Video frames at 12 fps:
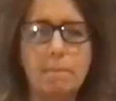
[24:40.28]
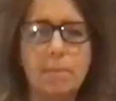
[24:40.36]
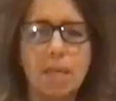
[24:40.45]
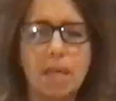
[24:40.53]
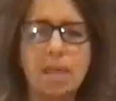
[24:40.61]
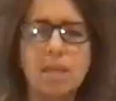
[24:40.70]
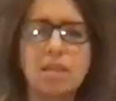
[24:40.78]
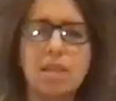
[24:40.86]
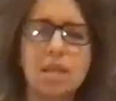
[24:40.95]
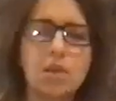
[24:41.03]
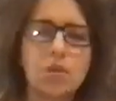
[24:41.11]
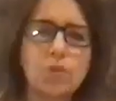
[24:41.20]
And it's
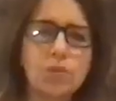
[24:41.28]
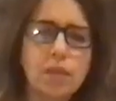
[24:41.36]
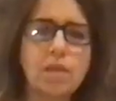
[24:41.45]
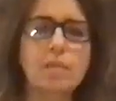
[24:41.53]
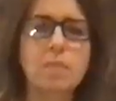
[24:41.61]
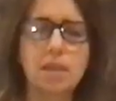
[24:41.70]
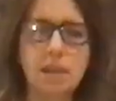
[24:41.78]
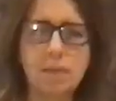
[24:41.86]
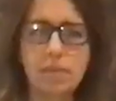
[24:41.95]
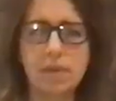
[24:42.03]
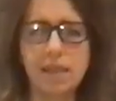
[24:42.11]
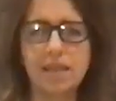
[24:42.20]
incredibly
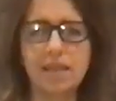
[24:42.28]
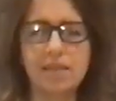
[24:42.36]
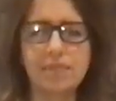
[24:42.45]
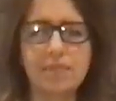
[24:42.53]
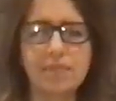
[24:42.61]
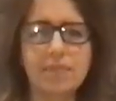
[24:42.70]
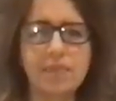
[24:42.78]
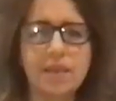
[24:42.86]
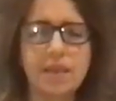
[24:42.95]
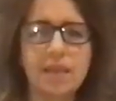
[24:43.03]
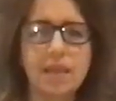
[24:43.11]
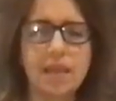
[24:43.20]
liberating
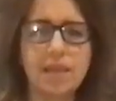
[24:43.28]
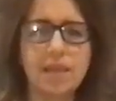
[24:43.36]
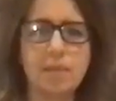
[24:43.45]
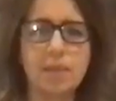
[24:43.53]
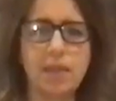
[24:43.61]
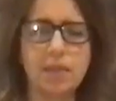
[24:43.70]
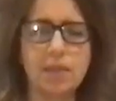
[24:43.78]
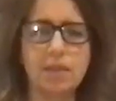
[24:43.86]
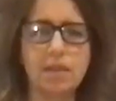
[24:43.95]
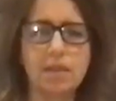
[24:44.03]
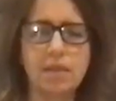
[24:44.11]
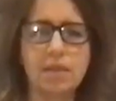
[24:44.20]
as a
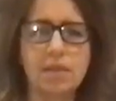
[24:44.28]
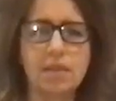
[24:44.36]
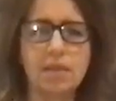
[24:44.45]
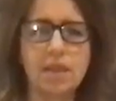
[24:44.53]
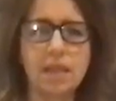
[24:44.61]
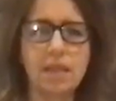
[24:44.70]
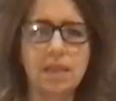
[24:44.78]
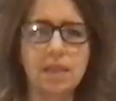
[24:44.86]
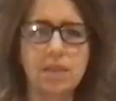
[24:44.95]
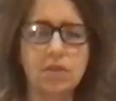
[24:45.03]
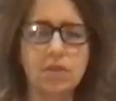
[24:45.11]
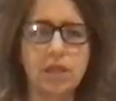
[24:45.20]
practice,
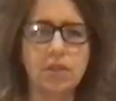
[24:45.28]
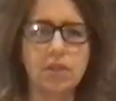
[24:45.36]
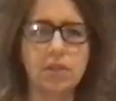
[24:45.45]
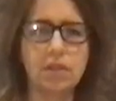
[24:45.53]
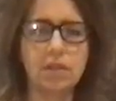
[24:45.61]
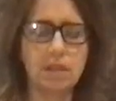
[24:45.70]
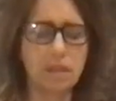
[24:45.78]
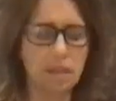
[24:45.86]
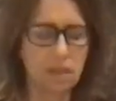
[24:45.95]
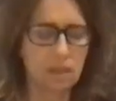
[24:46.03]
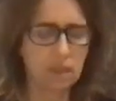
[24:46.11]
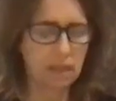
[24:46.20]
sending strangers
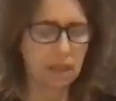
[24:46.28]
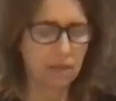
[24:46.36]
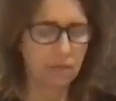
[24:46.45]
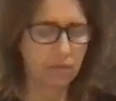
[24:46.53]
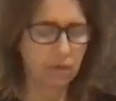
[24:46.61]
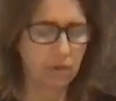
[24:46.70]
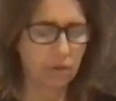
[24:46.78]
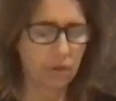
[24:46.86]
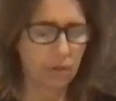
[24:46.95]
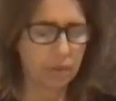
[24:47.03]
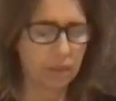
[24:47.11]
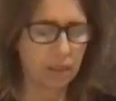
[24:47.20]
love on
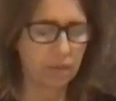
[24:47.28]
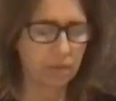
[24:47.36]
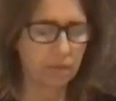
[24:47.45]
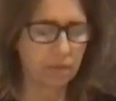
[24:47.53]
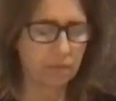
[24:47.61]
the path.